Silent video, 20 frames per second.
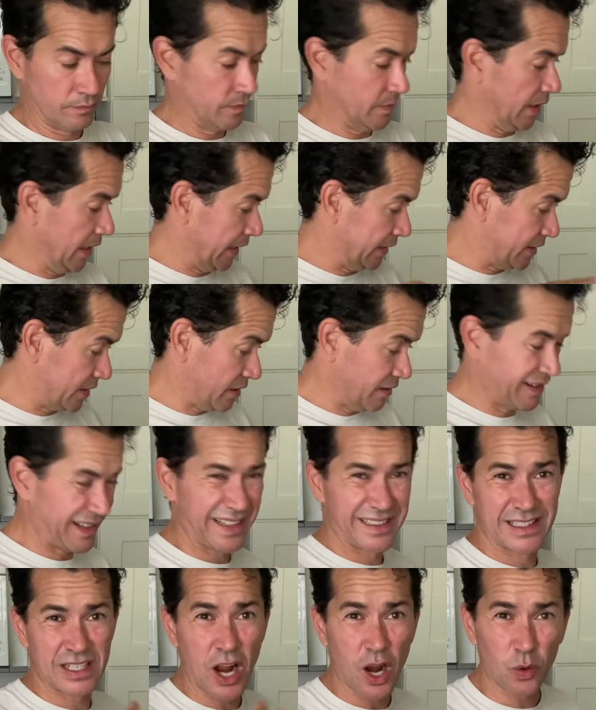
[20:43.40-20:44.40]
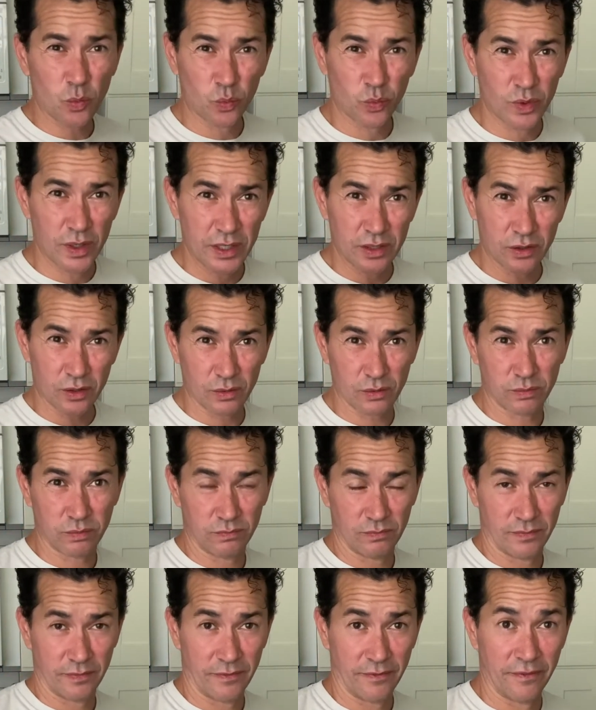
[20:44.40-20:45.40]
it's not real
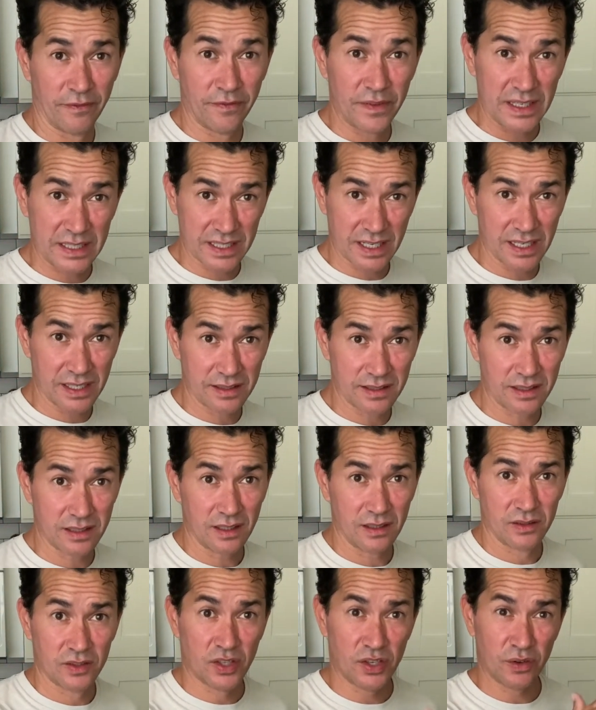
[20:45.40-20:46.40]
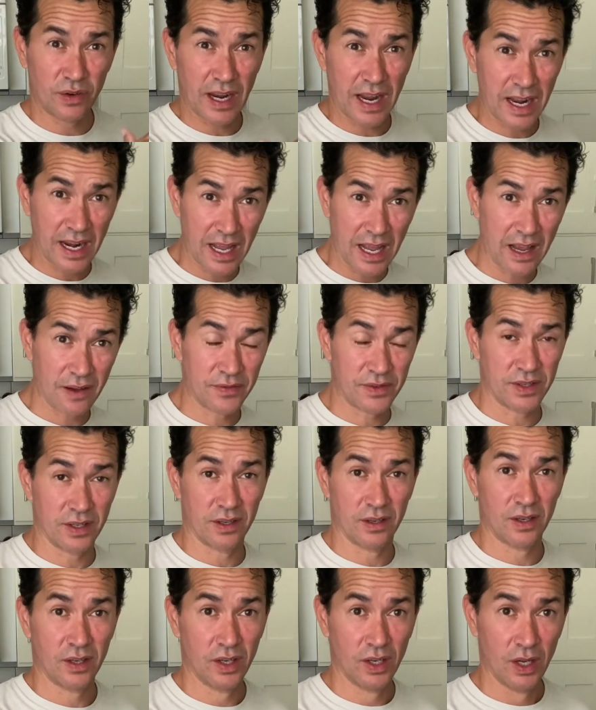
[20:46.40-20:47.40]
viscous, so you kind of have
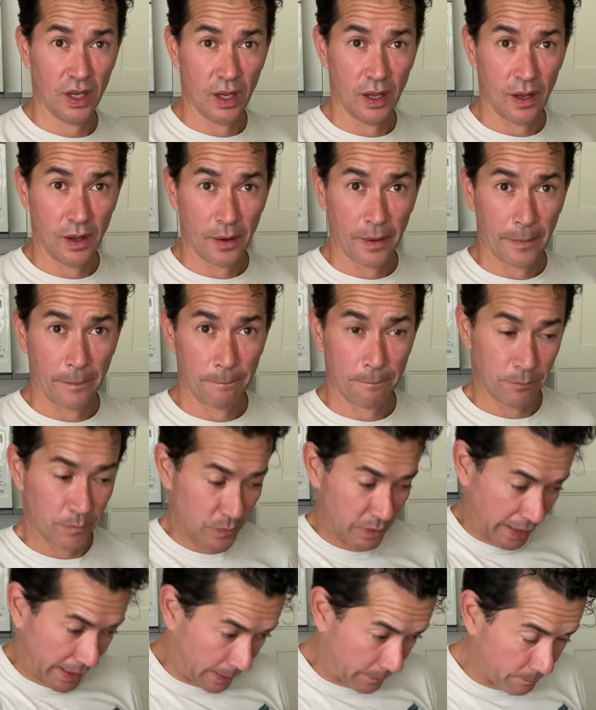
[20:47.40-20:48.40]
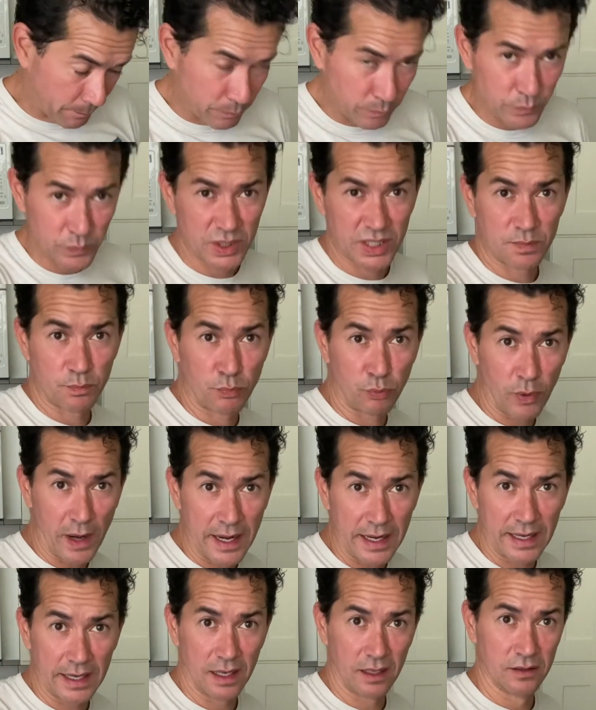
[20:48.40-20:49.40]
to like spread
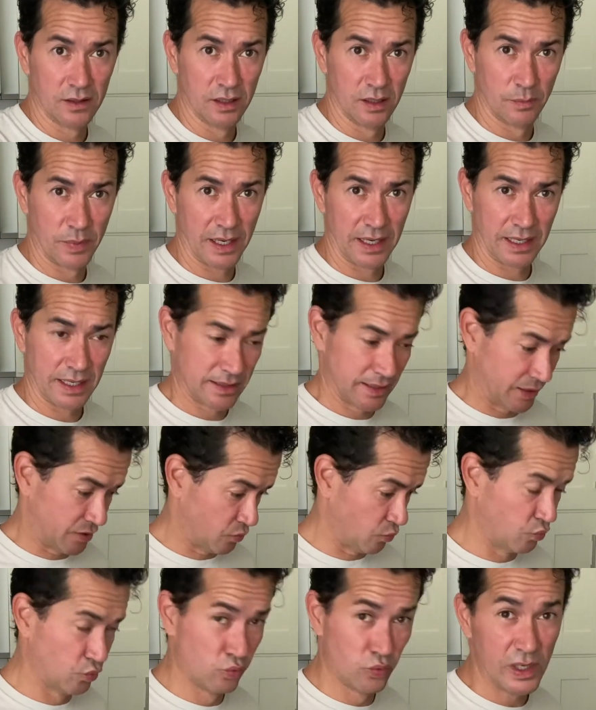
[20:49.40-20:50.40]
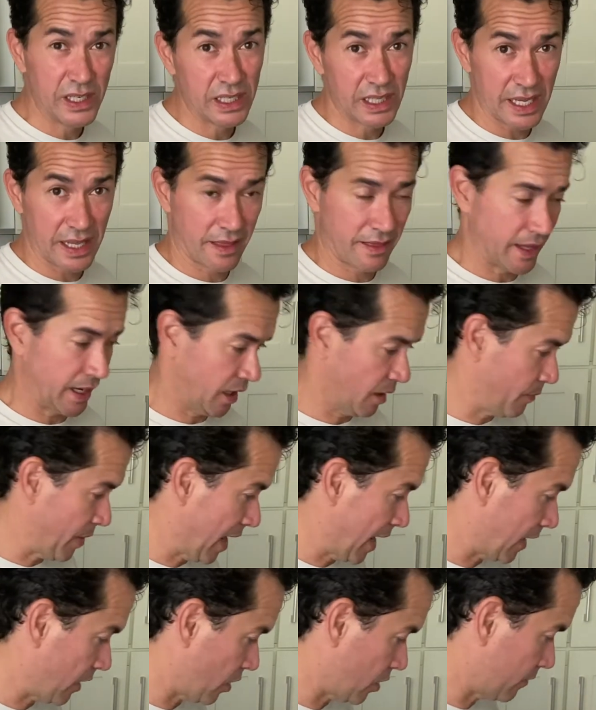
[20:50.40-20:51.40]
it a little bit because it's really thick
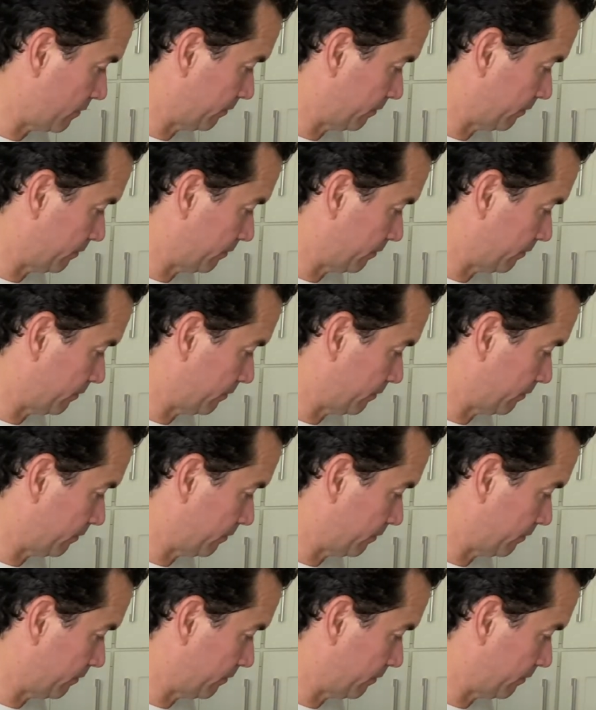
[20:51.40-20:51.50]
batter.